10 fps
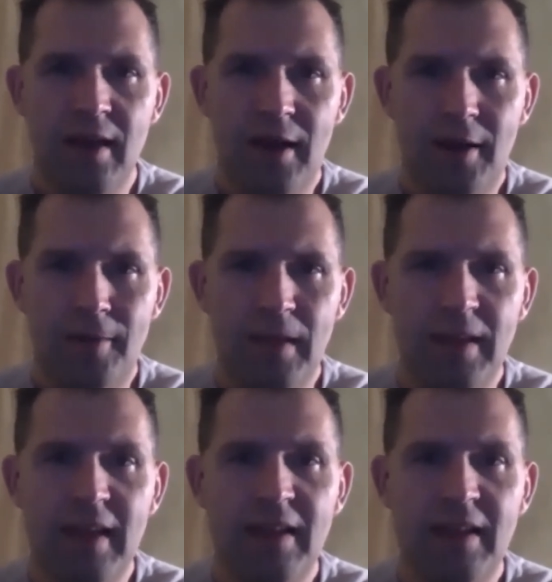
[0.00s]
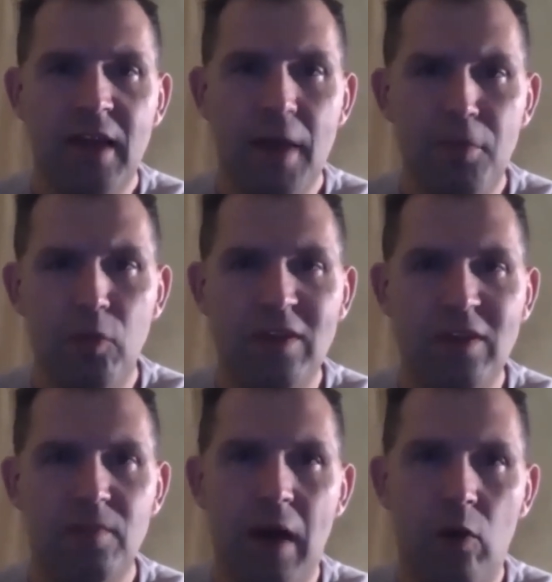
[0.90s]
And then a couple
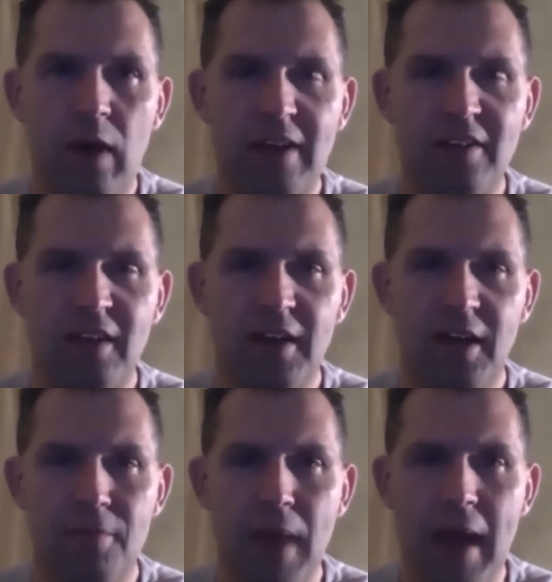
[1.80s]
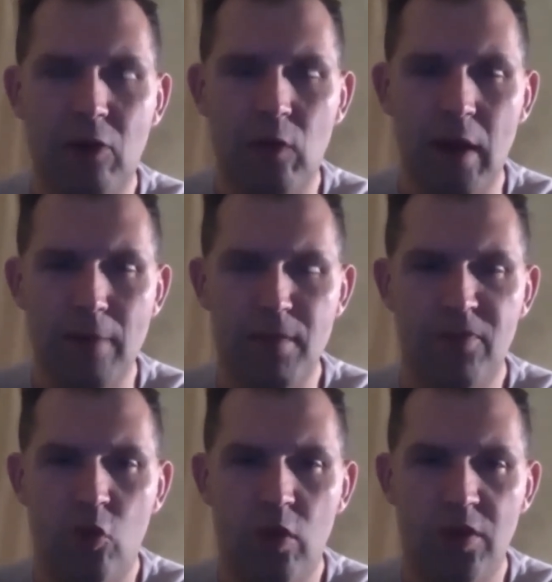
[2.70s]
weeks from now, we're actually going to come back right
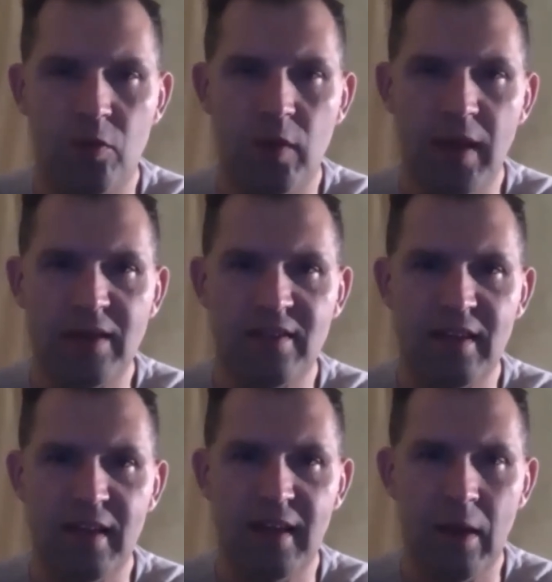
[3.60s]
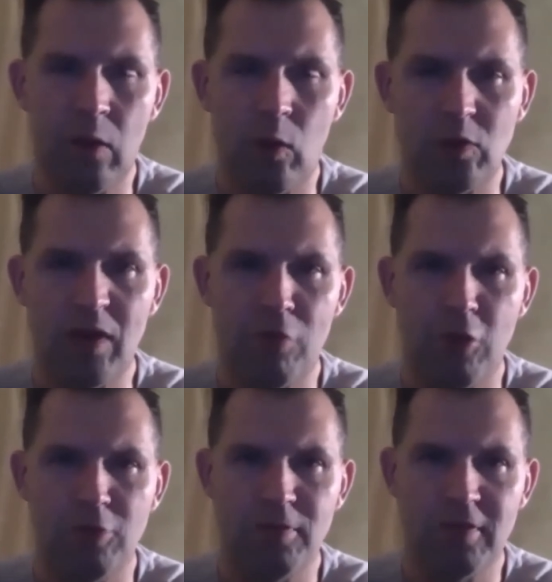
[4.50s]
before the race, and then once we have
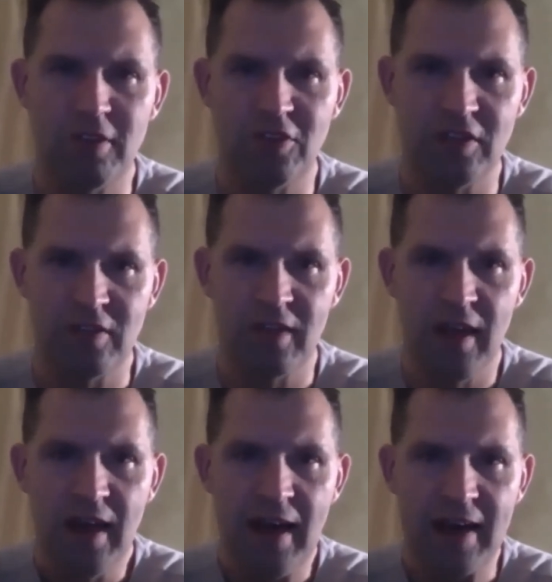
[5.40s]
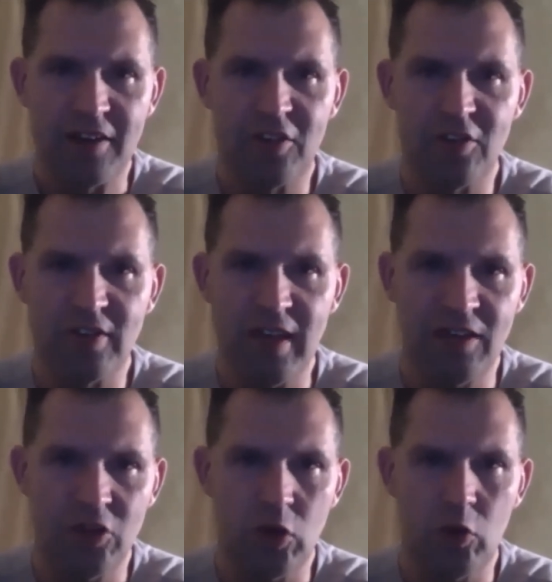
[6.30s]
post positions on a Thursday
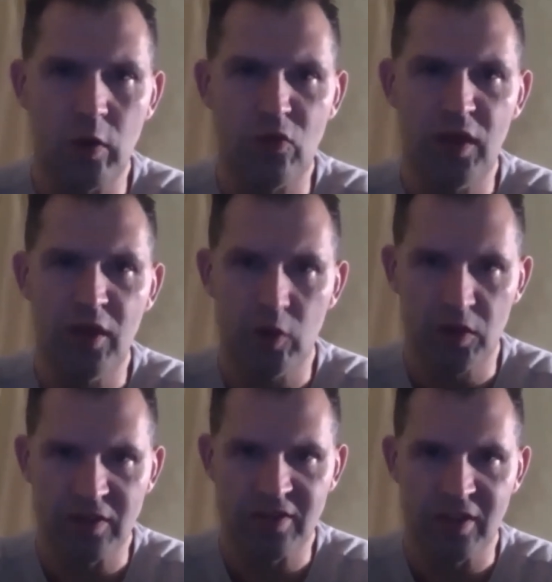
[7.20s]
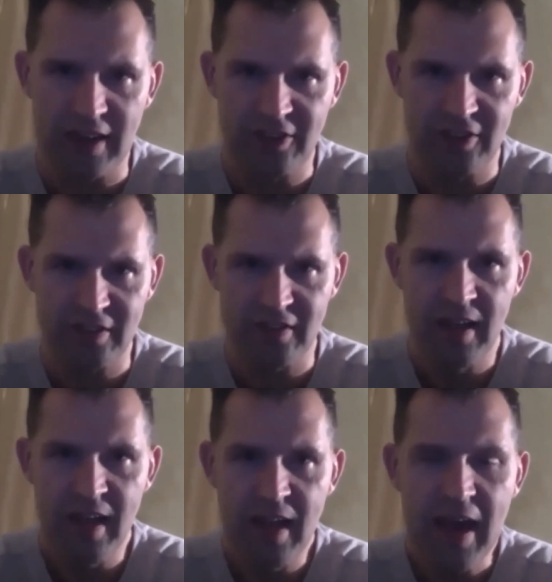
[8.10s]
and do a quick video with our selections
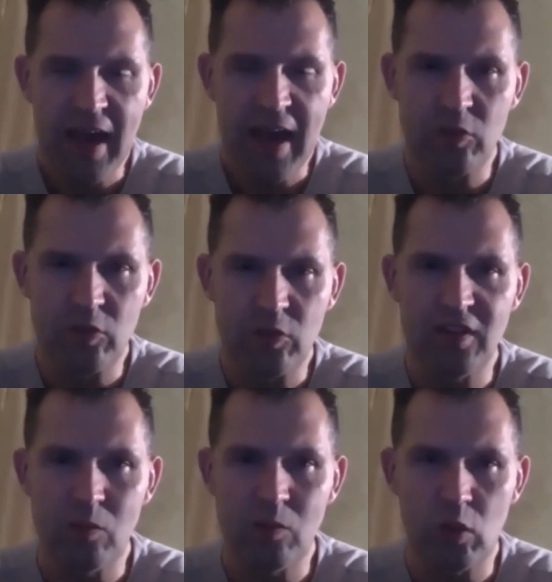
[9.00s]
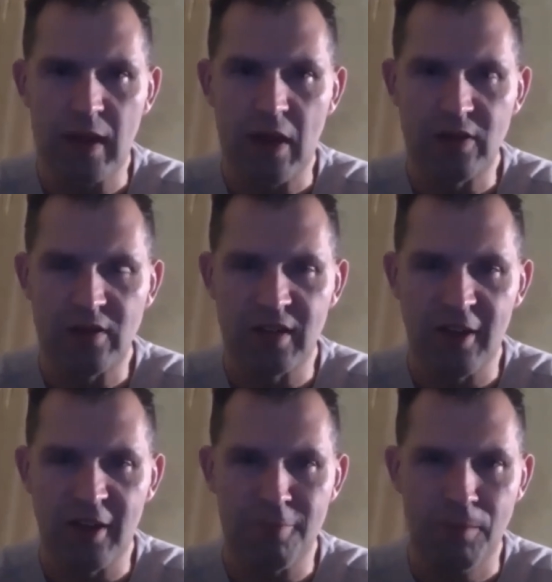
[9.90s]
after we've seen them work out and
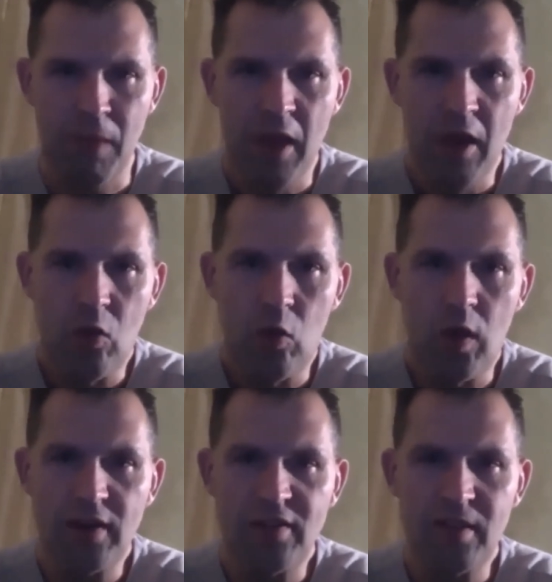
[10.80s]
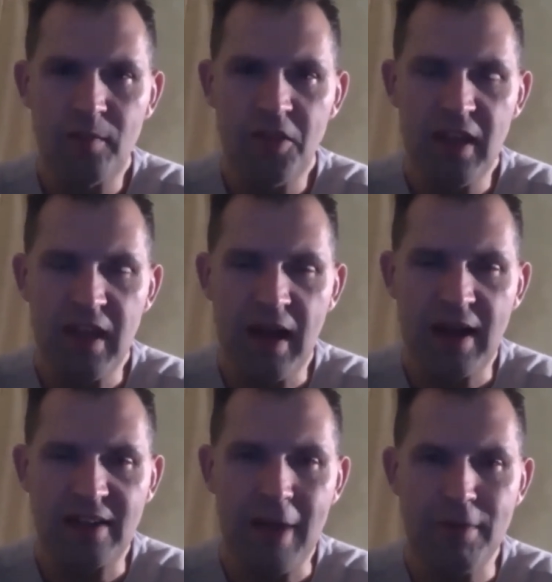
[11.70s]
stuff. But what are some of the
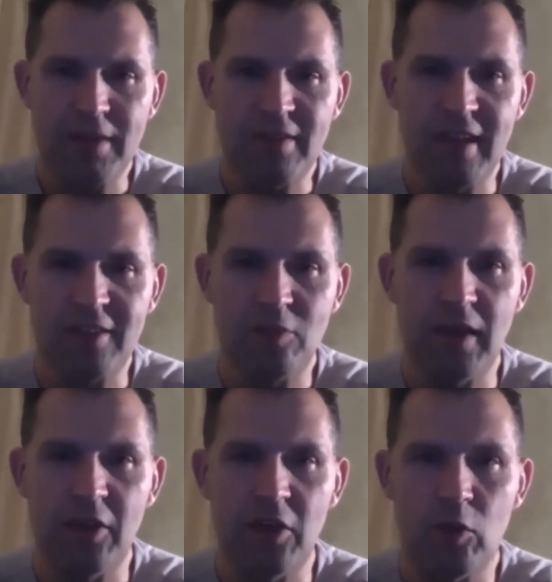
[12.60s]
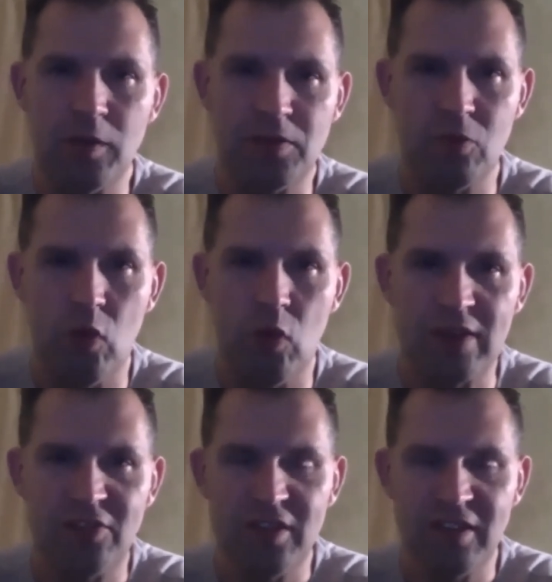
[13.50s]
topics next week? I know you wrote up some
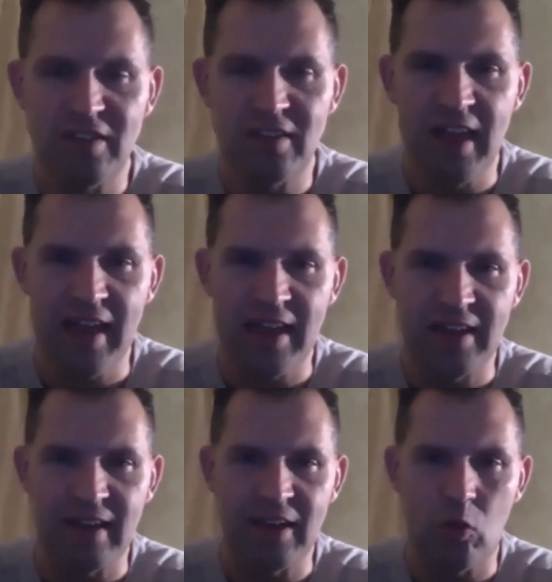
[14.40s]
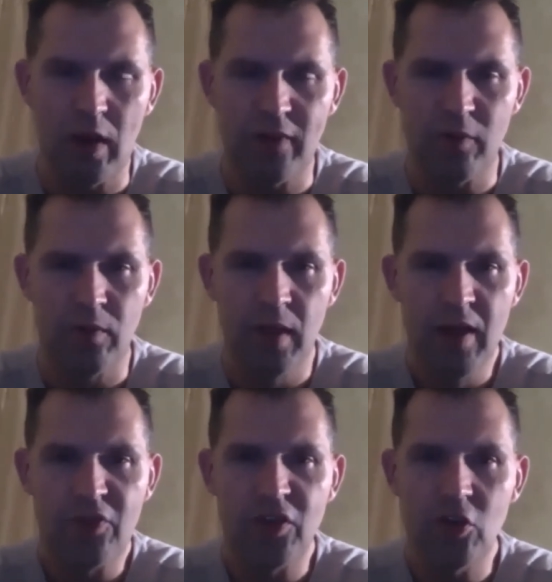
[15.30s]
questions, and I know one of them
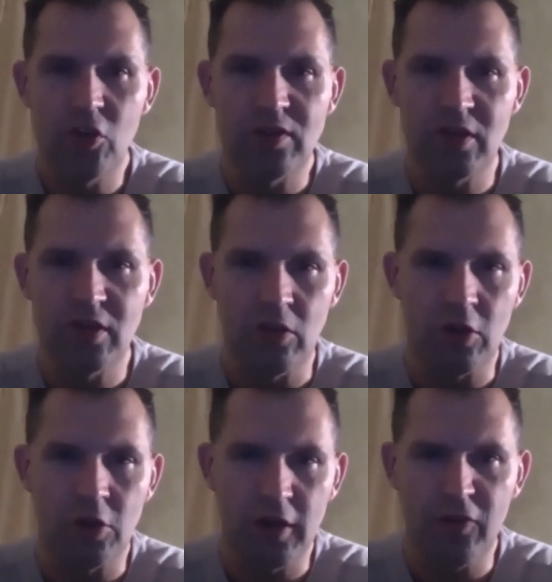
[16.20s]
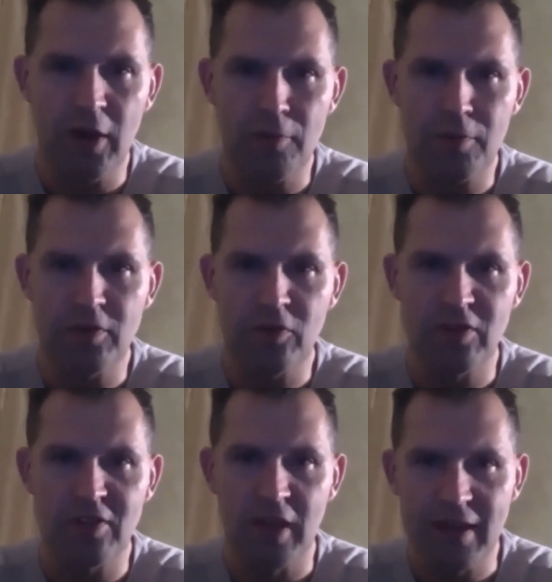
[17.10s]
for you is, early developers
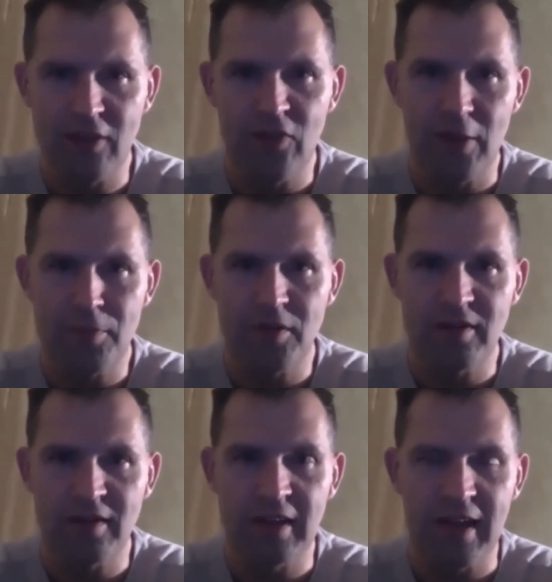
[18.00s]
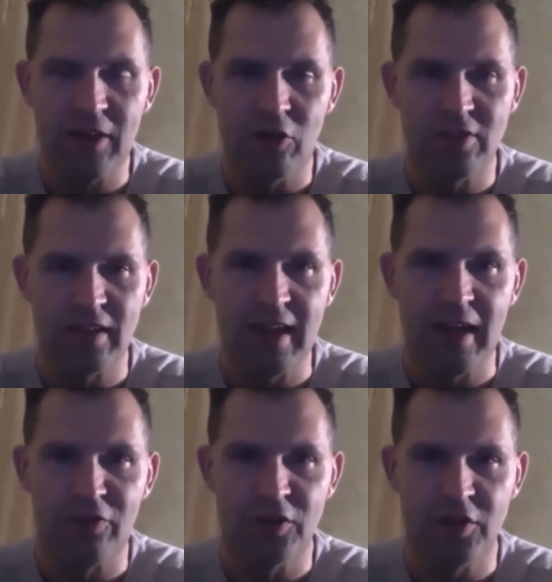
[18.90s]
versus late developers, and then you got a horse like
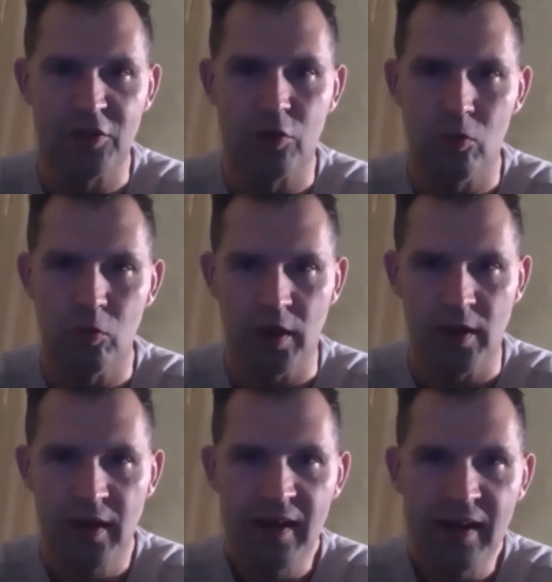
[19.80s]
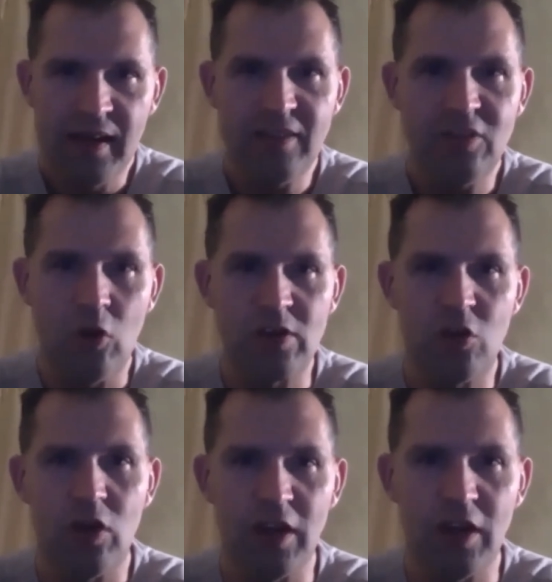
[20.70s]
California Chrome where he's going
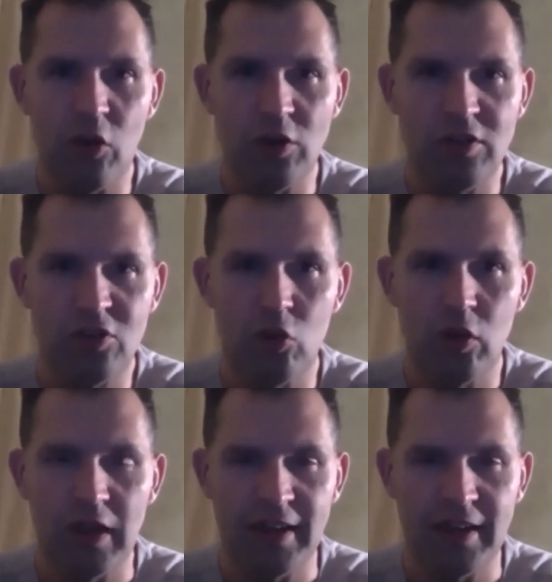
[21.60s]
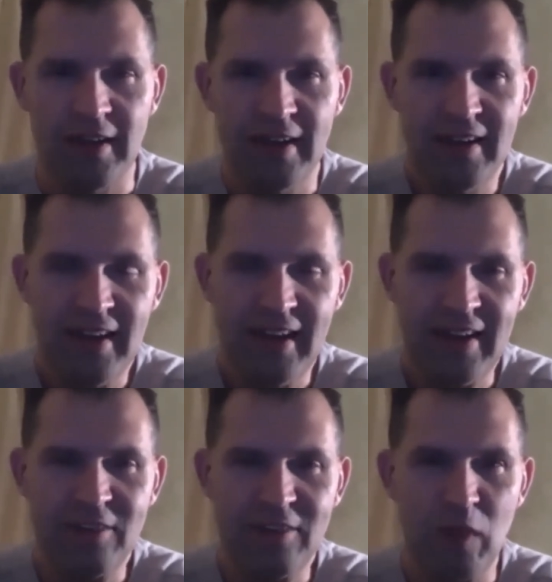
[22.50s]
totally old school, and
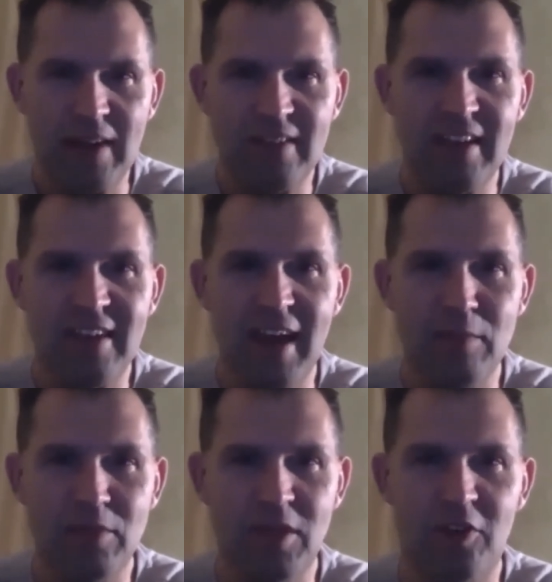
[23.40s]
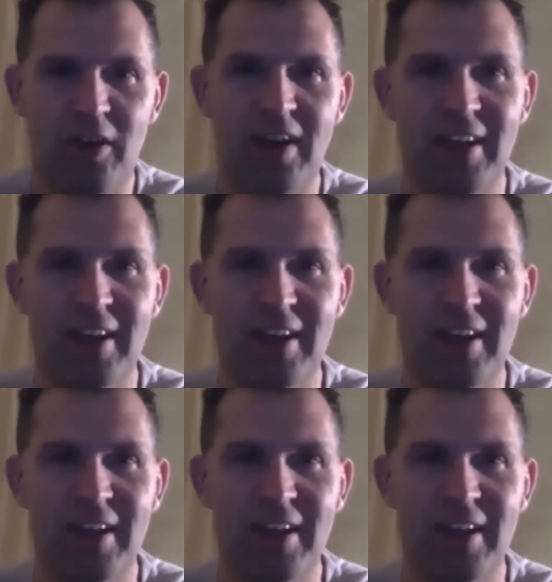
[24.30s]
he's ran 10 times already.